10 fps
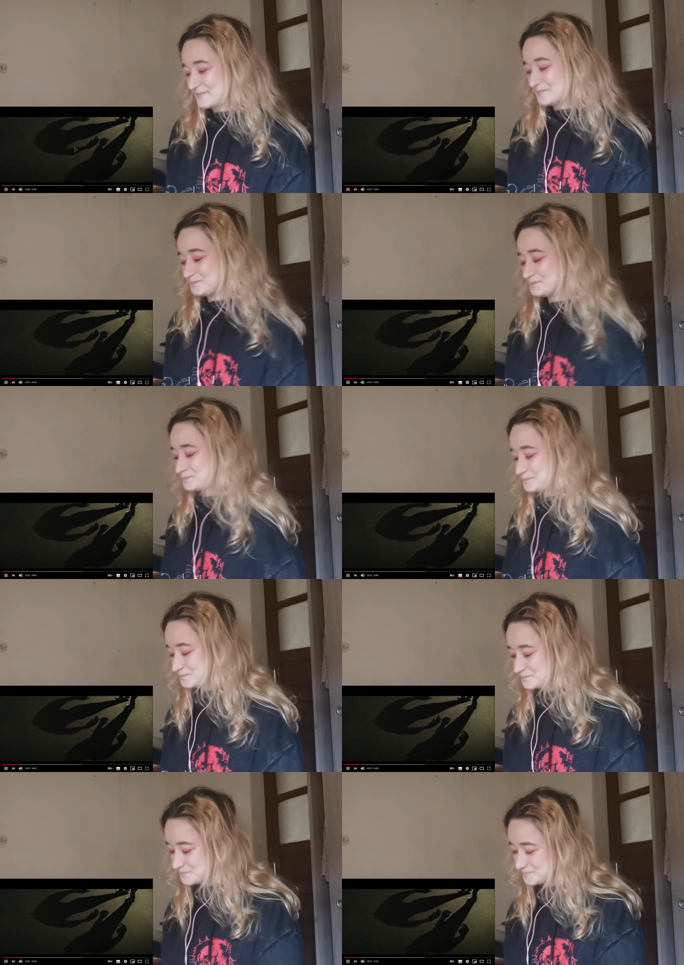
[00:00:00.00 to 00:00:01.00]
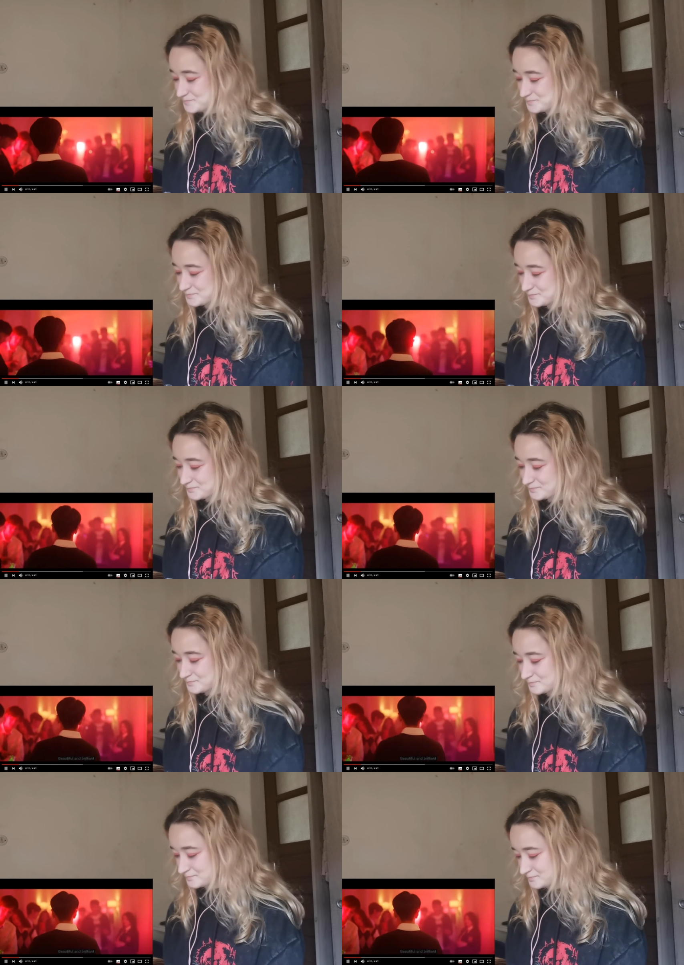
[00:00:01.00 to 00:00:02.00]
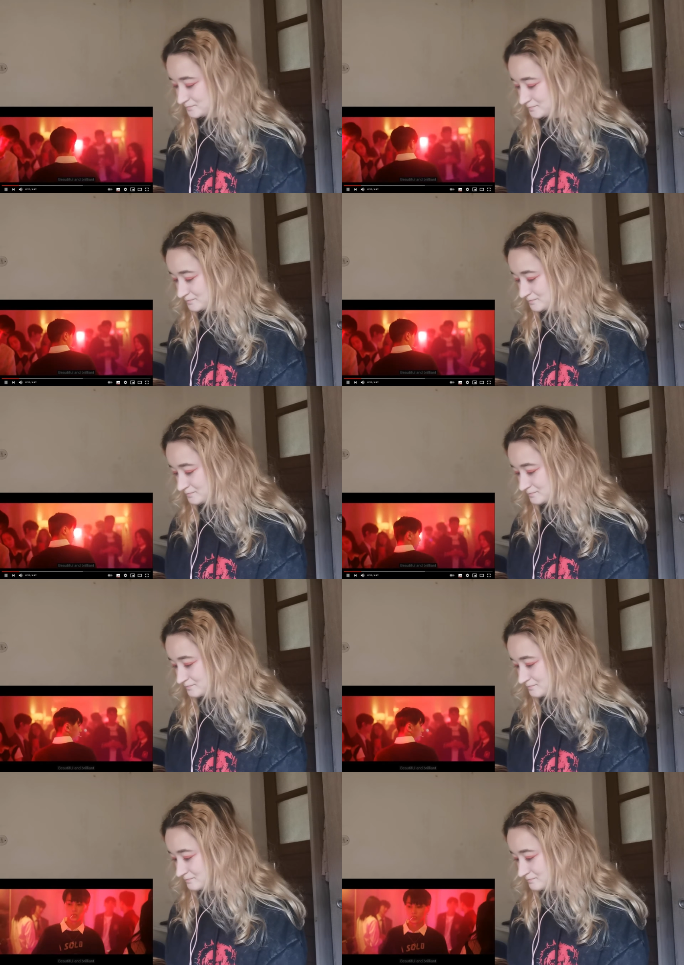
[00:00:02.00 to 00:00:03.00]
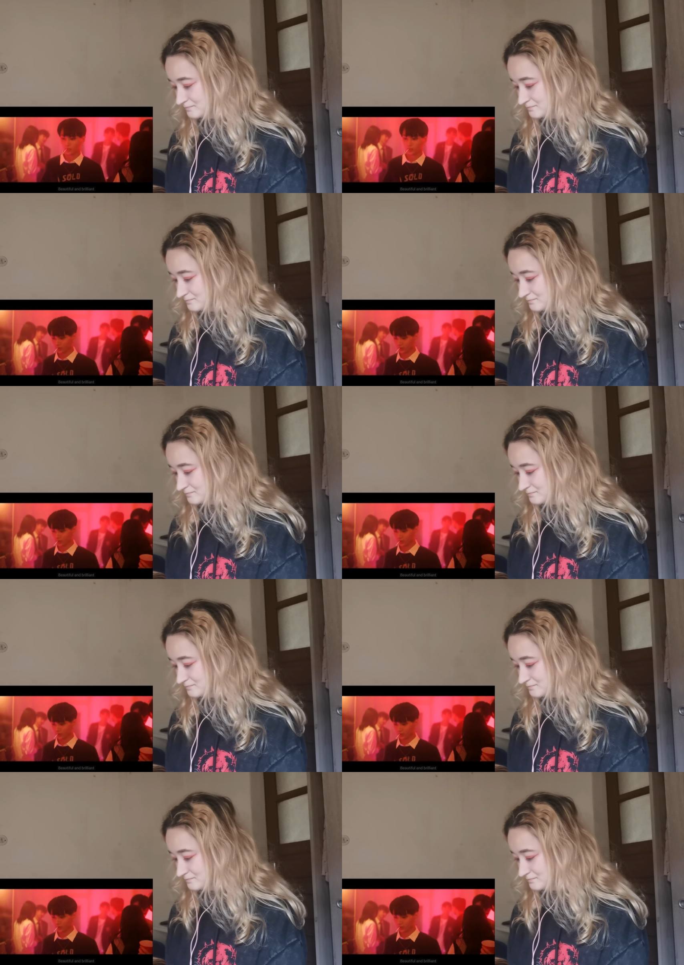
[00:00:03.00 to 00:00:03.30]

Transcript: No one is speaking in this clip.